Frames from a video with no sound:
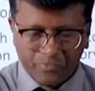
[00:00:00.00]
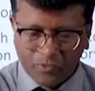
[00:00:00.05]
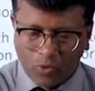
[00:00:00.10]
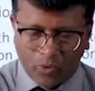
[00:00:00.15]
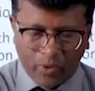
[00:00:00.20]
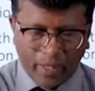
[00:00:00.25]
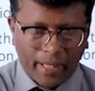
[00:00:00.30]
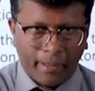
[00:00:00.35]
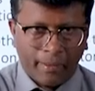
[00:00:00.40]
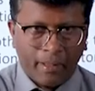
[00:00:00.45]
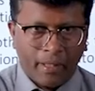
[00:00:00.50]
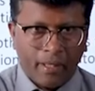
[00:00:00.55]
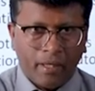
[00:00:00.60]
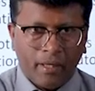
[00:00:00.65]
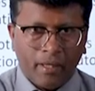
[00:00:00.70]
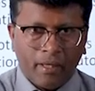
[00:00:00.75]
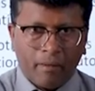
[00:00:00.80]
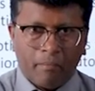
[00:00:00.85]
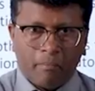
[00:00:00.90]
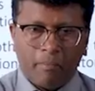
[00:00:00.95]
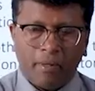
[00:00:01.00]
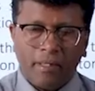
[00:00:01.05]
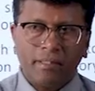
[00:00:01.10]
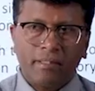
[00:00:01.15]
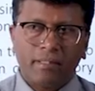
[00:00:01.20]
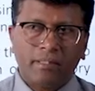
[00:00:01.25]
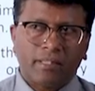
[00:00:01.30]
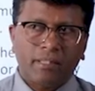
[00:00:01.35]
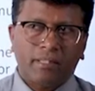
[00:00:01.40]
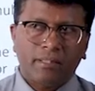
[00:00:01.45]
okay,
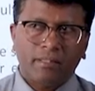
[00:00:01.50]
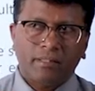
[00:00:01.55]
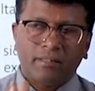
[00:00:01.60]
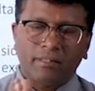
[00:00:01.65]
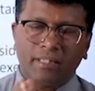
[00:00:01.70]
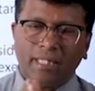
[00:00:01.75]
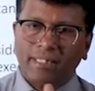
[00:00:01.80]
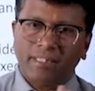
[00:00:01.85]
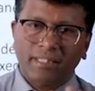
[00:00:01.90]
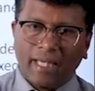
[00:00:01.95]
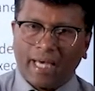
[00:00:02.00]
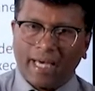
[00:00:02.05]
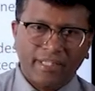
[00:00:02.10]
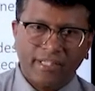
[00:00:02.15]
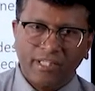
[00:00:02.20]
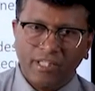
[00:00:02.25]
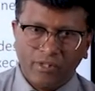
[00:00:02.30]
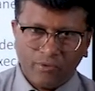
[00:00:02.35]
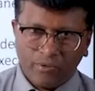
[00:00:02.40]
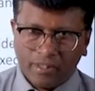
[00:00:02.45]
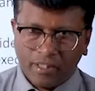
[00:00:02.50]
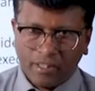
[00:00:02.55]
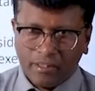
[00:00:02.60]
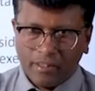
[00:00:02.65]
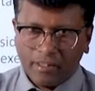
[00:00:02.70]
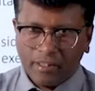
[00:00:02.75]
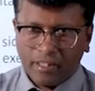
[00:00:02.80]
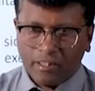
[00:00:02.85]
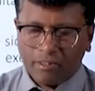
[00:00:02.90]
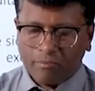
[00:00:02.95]
but that is the executed,
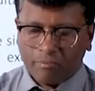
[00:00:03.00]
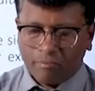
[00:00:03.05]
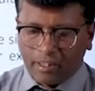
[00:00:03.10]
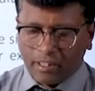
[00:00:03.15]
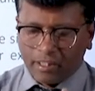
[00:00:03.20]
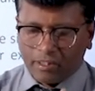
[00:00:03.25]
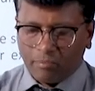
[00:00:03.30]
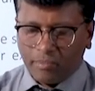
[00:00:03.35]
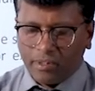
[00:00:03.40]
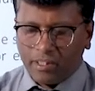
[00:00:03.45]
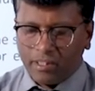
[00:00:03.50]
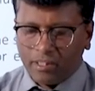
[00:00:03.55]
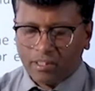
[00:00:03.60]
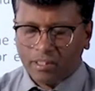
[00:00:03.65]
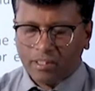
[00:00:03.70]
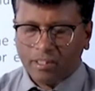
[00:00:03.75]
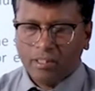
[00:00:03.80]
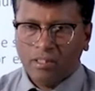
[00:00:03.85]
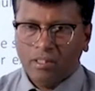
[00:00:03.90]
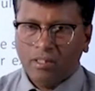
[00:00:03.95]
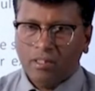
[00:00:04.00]
it means